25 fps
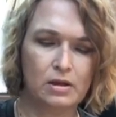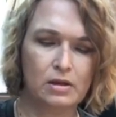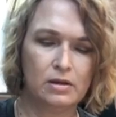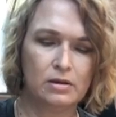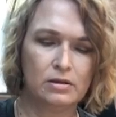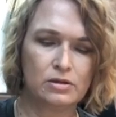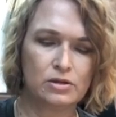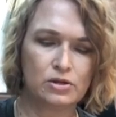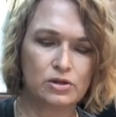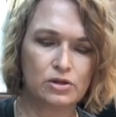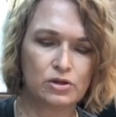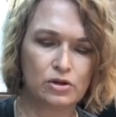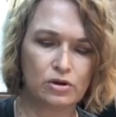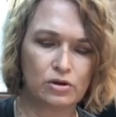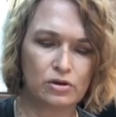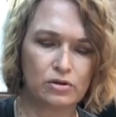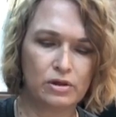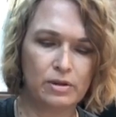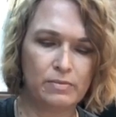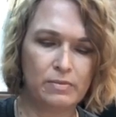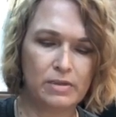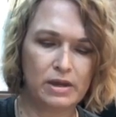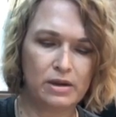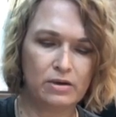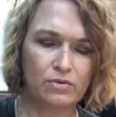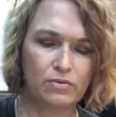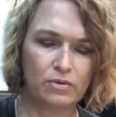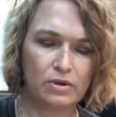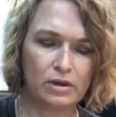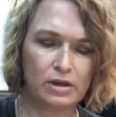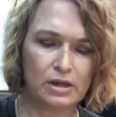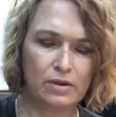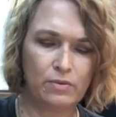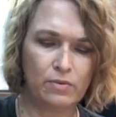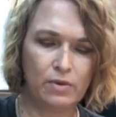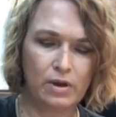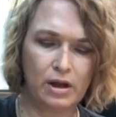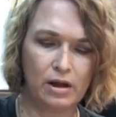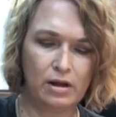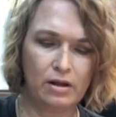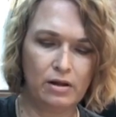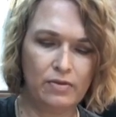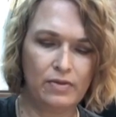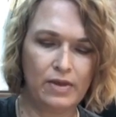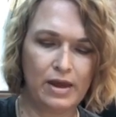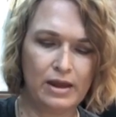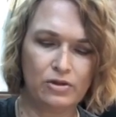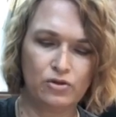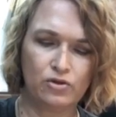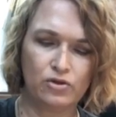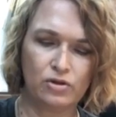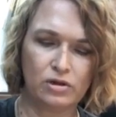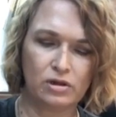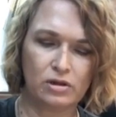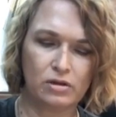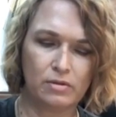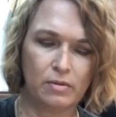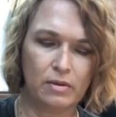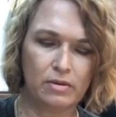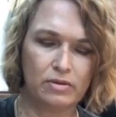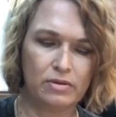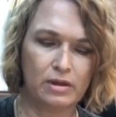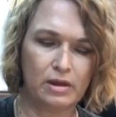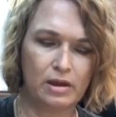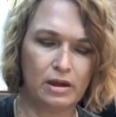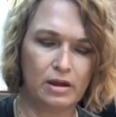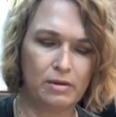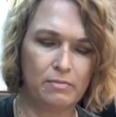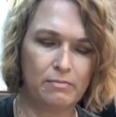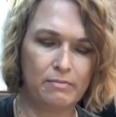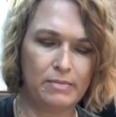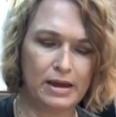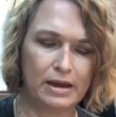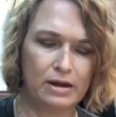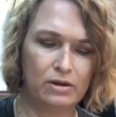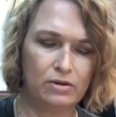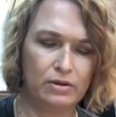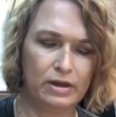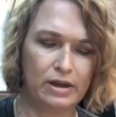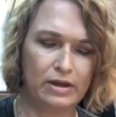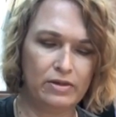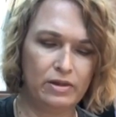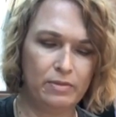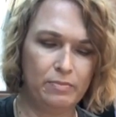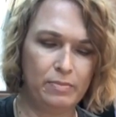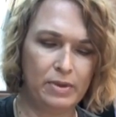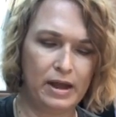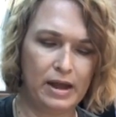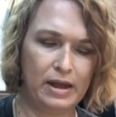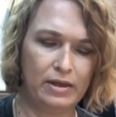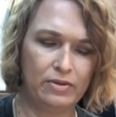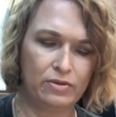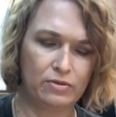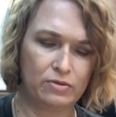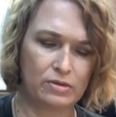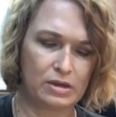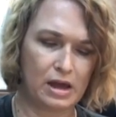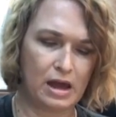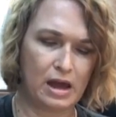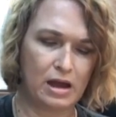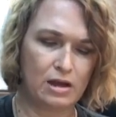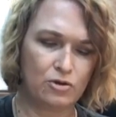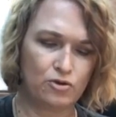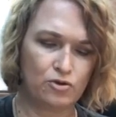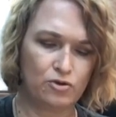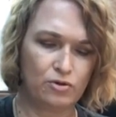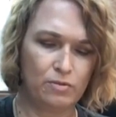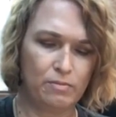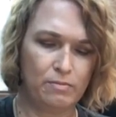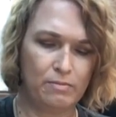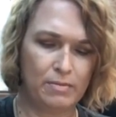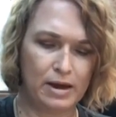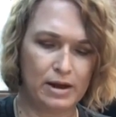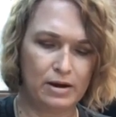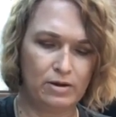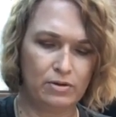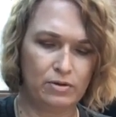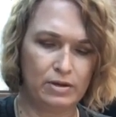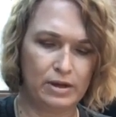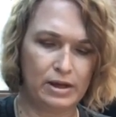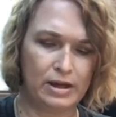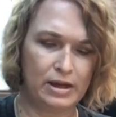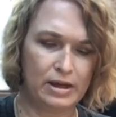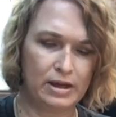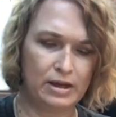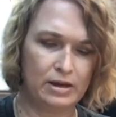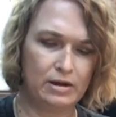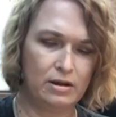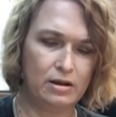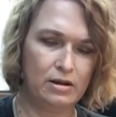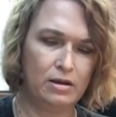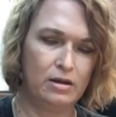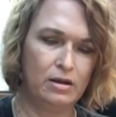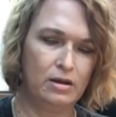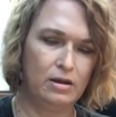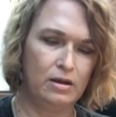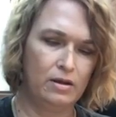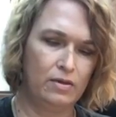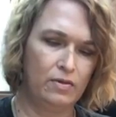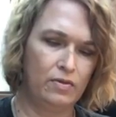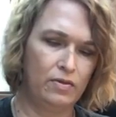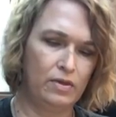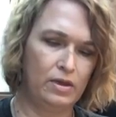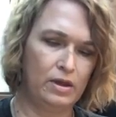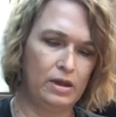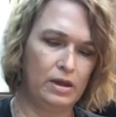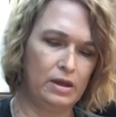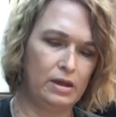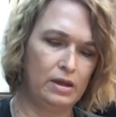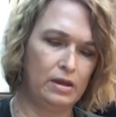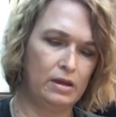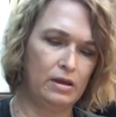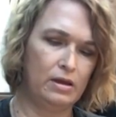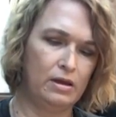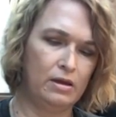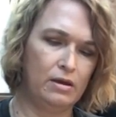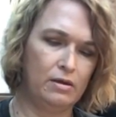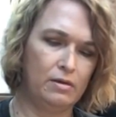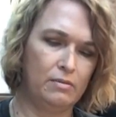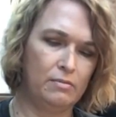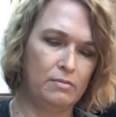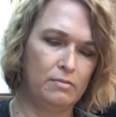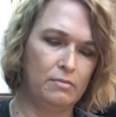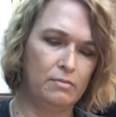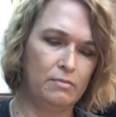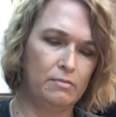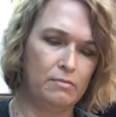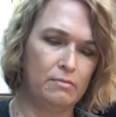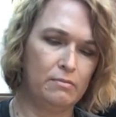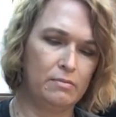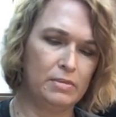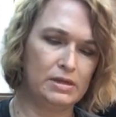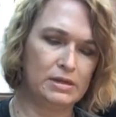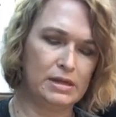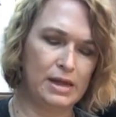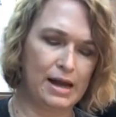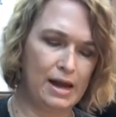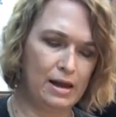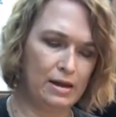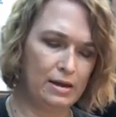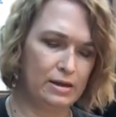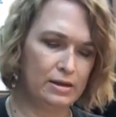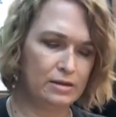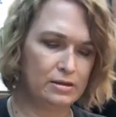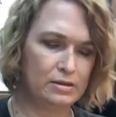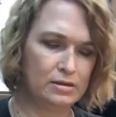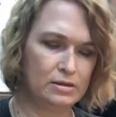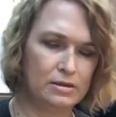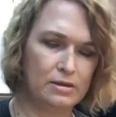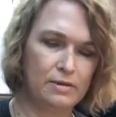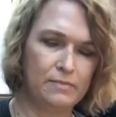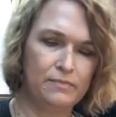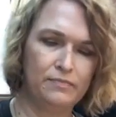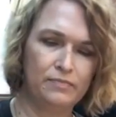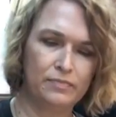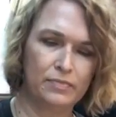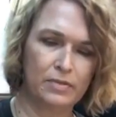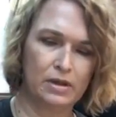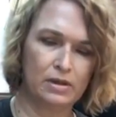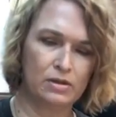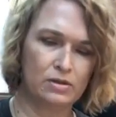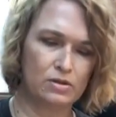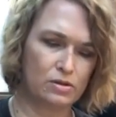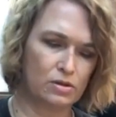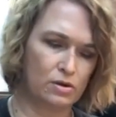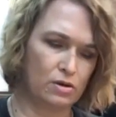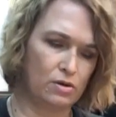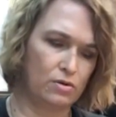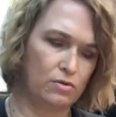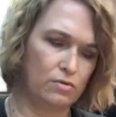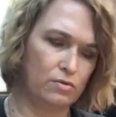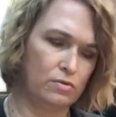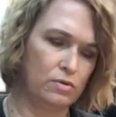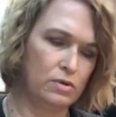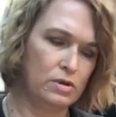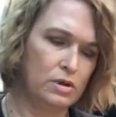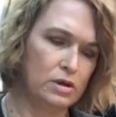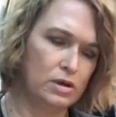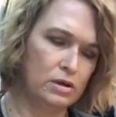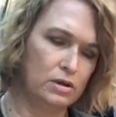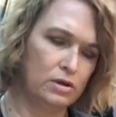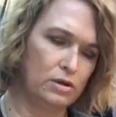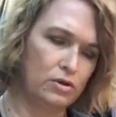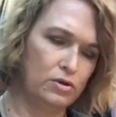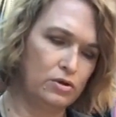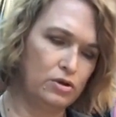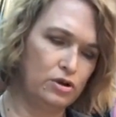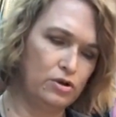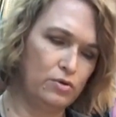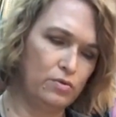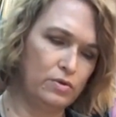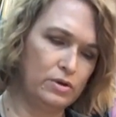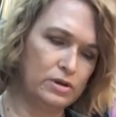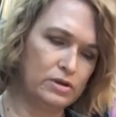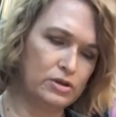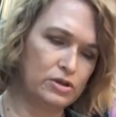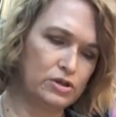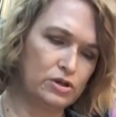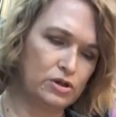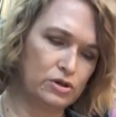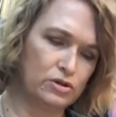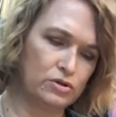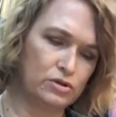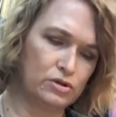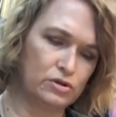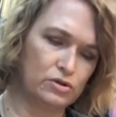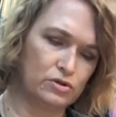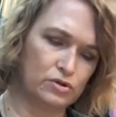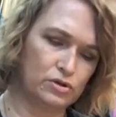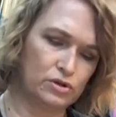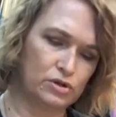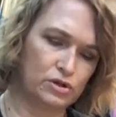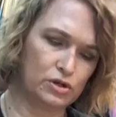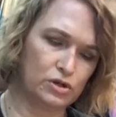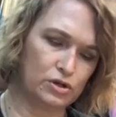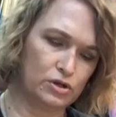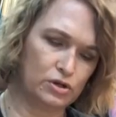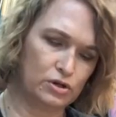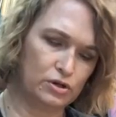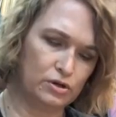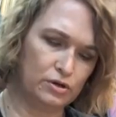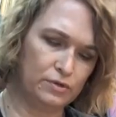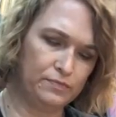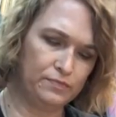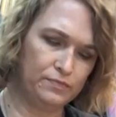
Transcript: Stir them in really well. That's just the metal in the paint. There's actual metal in the metallics. So you do want to stir, stir, stir.